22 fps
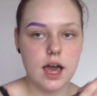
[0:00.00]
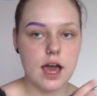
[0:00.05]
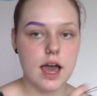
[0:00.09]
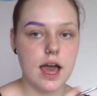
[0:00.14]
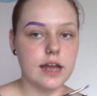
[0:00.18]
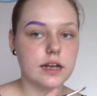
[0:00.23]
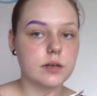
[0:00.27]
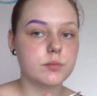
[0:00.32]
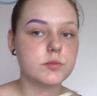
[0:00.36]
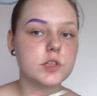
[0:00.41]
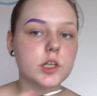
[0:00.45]

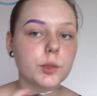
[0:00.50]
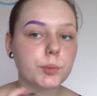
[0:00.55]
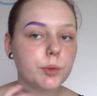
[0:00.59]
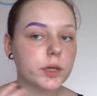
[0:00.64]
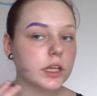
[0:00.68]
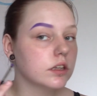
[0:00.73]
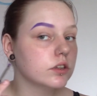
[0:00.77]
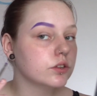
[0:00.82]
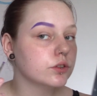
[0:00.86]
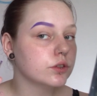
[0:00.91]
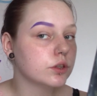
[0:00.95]
And I'm dipping
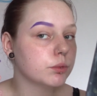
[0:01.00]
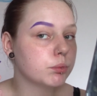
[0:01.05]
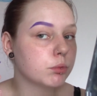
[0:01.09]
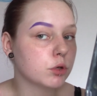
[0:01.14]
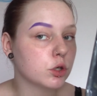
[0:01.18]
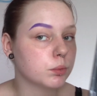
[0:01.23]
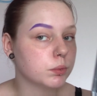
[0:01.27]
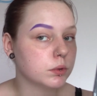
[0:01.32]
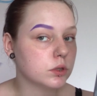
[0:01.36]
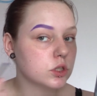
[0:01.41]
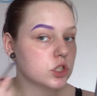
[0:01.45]
into the
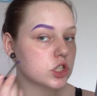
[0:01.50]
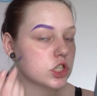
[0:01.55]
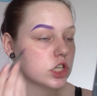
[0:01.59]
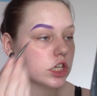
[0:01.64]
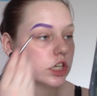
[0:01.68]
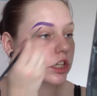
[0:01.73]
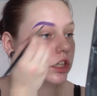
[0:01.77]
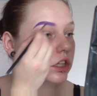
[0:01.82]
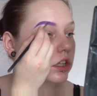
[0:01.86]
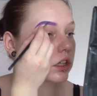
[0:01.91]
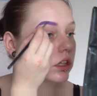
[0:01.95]
purple
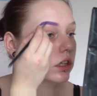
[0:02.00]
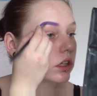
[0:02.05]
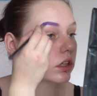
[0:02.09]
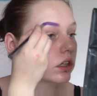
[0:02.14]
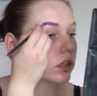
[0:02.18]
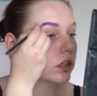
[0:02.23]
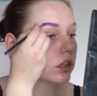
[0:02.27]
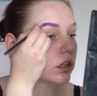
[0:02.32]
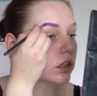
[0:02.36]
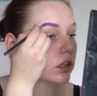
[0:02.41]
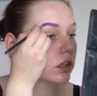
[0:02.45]
shade,
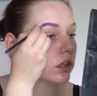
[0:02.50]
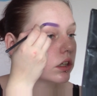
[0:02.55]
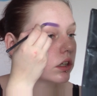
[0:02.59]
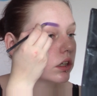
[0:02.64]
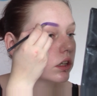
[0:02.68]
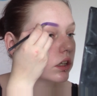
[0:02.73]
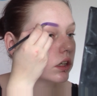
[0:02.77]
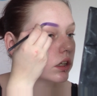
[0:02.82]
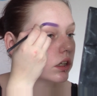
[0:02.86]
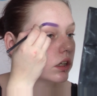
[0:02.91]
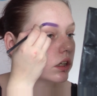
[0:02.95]

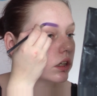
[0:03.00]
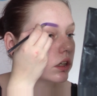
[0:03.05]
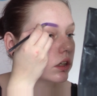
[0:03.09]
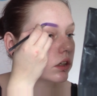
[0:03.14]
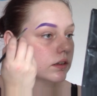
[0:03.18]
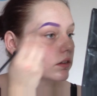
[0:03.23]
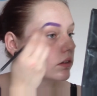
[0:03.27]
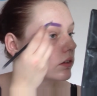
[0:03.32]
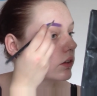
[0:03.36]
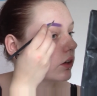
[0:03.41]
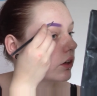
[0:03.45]

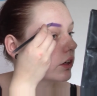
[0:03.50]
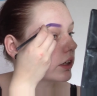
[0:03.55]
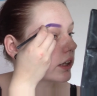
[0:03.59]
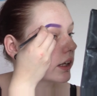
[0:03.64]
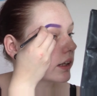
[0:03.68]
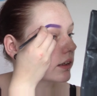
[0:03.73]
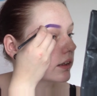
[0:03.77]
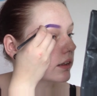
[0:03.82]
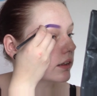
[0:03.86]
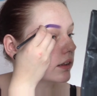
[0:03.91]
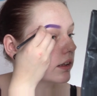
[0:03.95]
starting
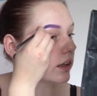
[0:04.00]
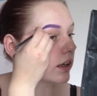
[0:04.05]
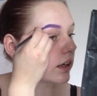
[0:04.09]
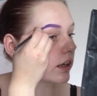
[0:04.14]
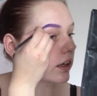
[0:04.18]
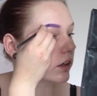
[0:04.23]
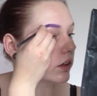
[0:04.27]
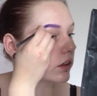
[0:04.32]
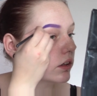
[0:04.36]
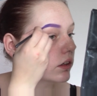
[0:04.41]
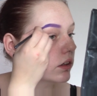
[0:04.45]
at the
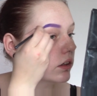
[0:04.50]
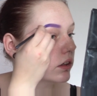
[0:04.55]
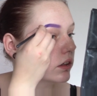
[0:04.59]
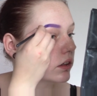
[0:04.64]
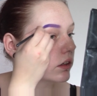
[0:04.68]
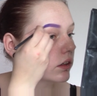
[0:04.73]
tail.